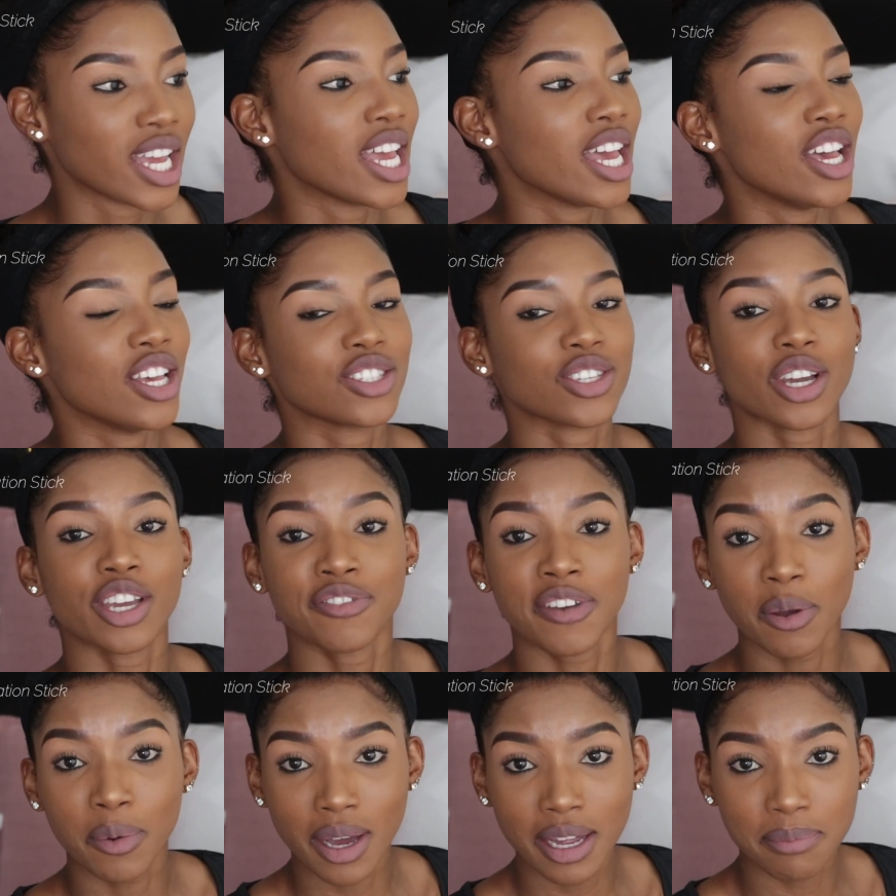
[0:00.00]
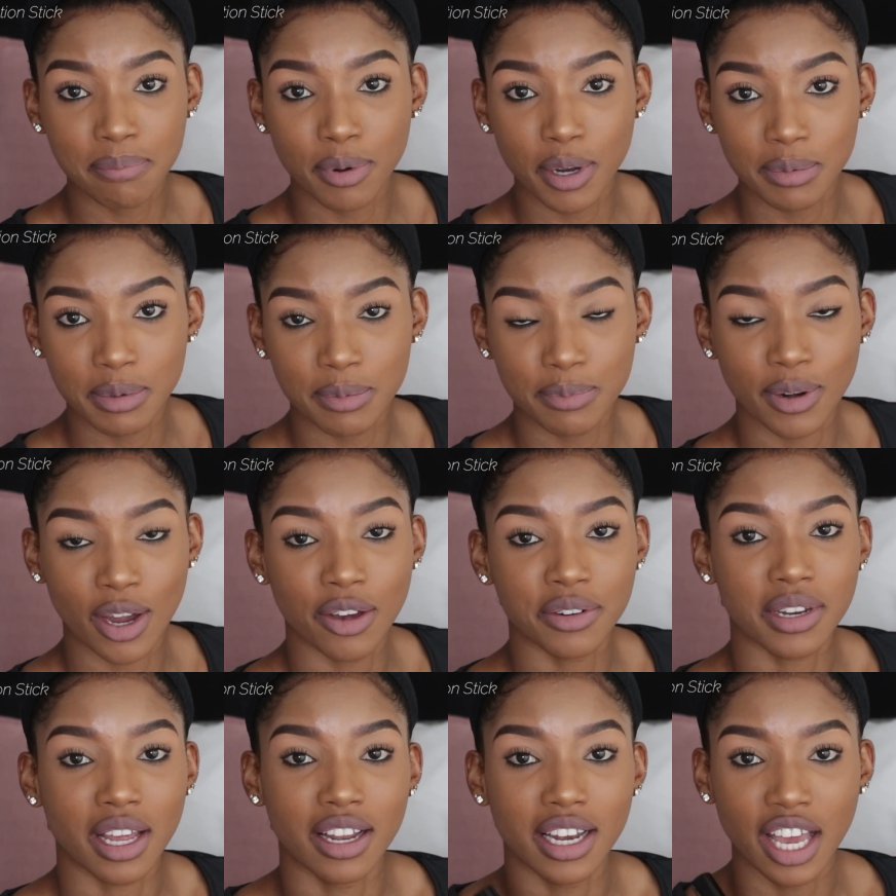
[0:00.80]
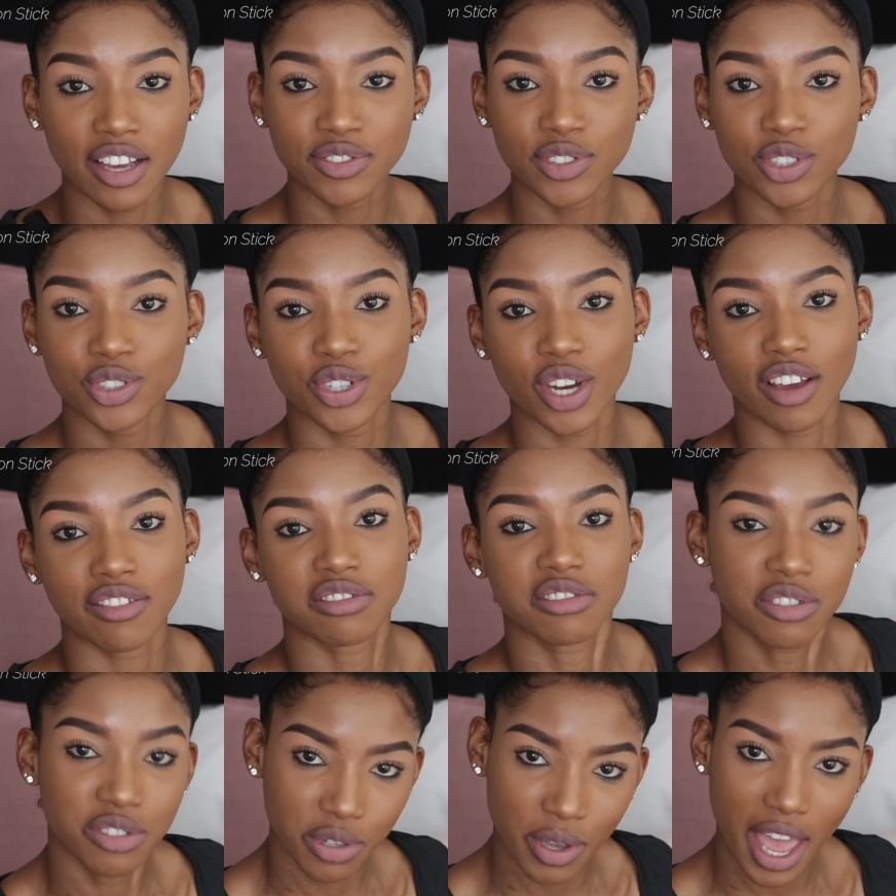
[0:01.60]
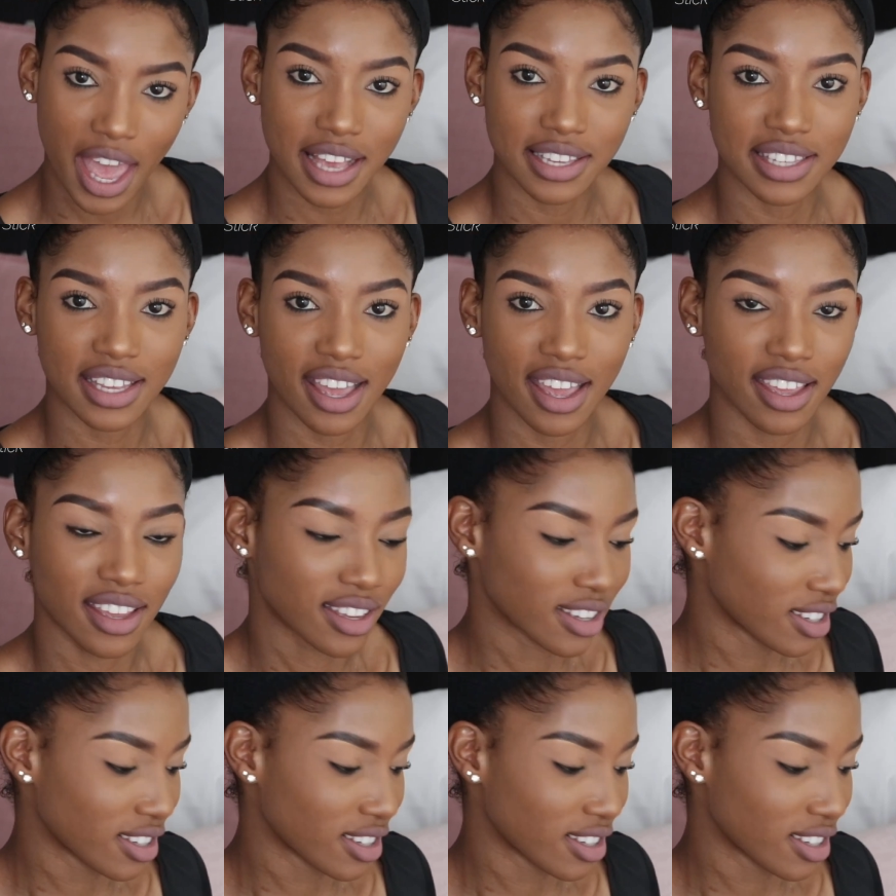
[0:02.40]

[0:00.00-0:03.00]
So if I want Bobbi Brown, I'll have to travel to SA,